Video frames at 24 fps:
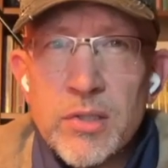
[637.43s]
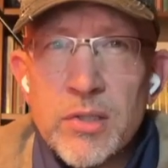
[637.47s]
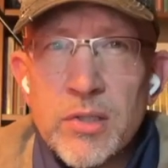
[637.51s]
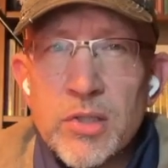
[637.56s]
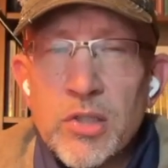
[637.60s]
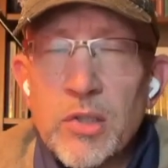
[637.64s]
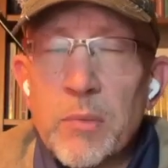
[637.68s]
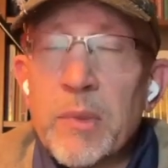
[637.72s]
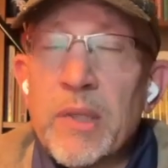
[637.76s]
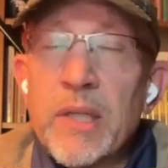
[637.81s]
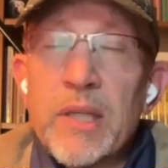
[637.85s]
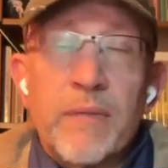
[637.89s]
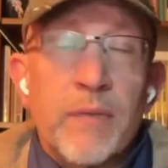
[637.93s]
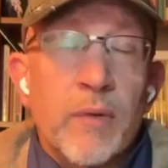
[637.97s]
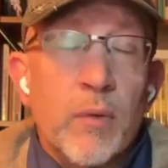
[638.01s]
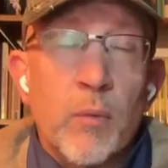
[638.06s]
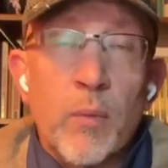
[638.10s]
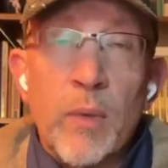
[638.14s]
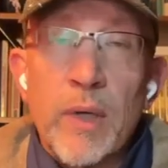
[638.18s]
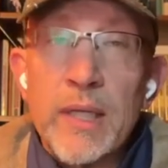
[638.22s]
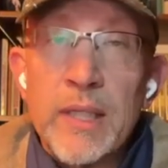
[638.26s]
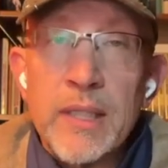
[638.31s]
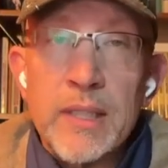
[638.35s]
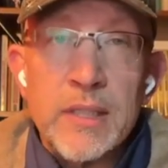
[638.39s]
So many different
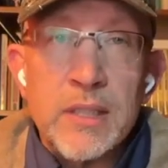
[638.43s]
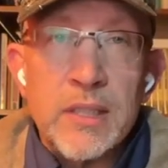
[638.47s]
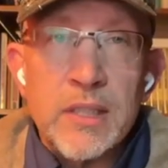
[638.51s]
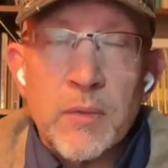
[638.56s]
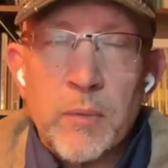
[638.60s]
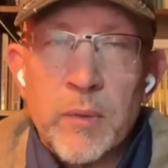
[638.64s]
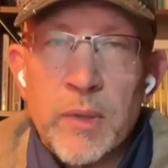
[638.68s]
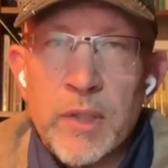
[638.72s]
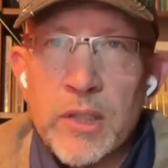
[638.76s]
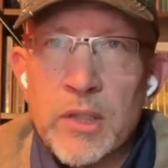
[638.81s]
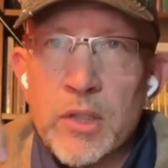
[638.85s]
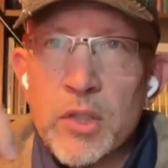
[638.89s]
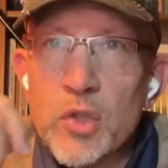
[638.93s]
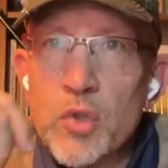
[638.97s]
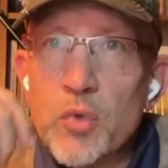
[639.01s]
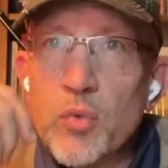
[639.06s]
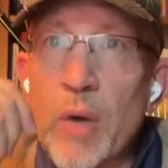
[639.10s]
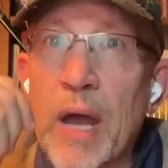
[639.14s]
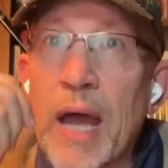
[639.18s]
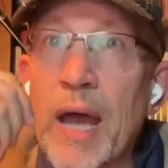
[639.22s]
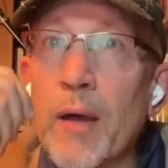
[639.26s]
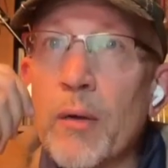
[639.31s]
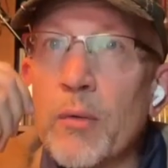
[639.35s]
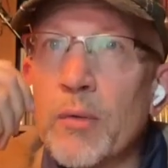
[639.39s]
ways that we
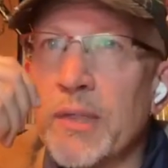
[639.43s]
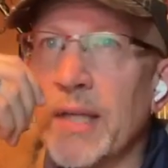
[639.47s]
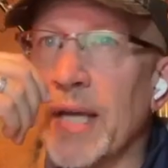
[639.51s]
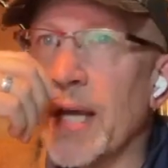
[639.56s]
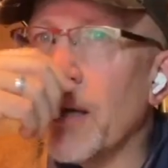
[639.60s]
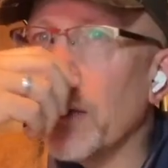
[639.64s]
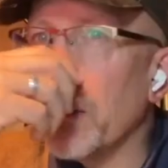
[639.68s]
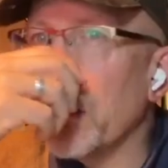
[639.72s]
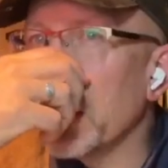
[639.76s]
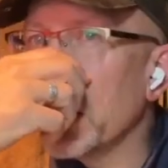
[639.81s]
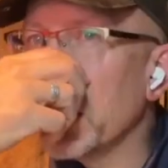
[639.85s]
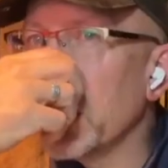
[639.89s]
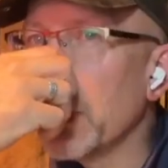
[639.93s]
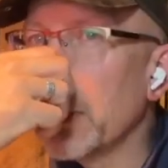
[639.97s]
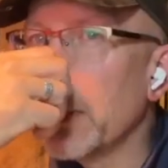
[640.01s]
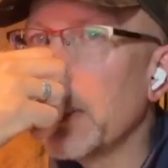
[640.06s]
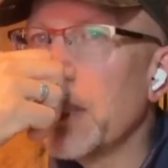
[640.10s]
drowned out